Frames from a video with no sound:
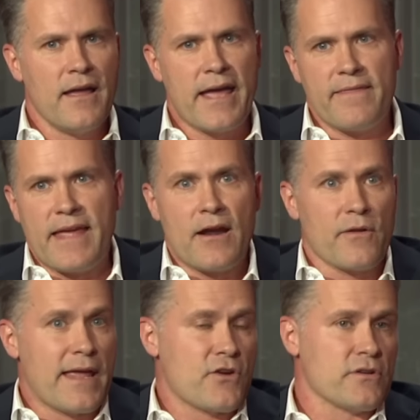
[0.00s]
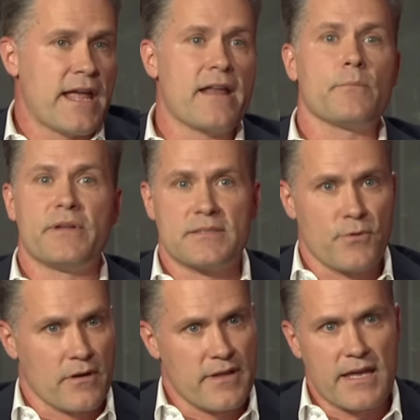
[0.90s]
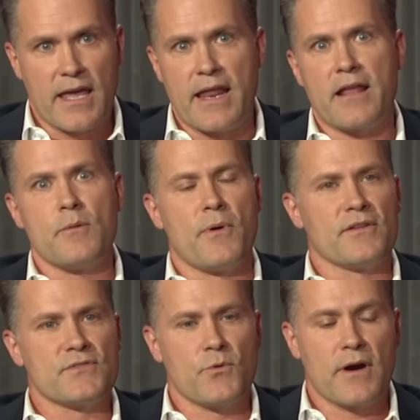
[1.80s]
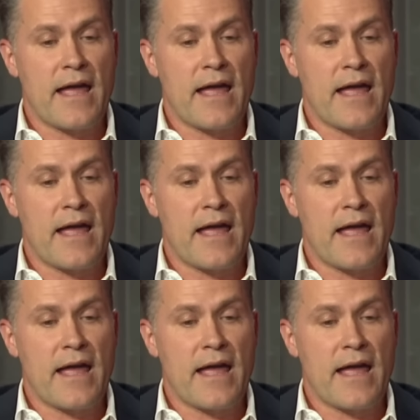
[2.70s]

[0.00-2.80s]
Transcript: and they don't they couldn't handle Pittsburgh or they can't handle Baltimore.